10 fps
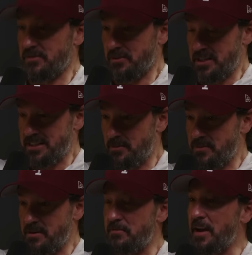there is
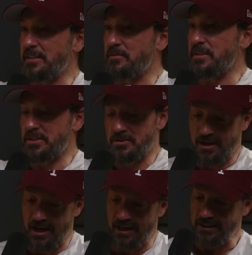something effective in you,
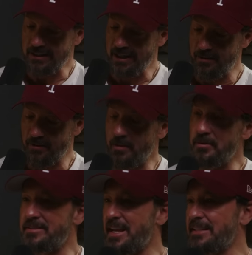golly, I'm
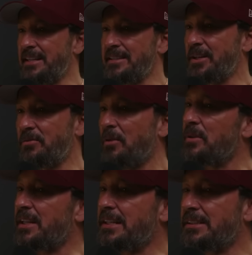going to take that thing and run
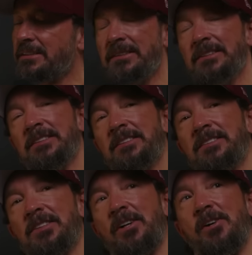with it.
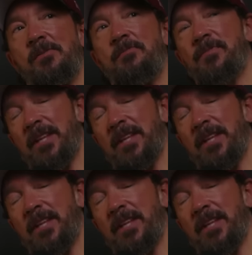So,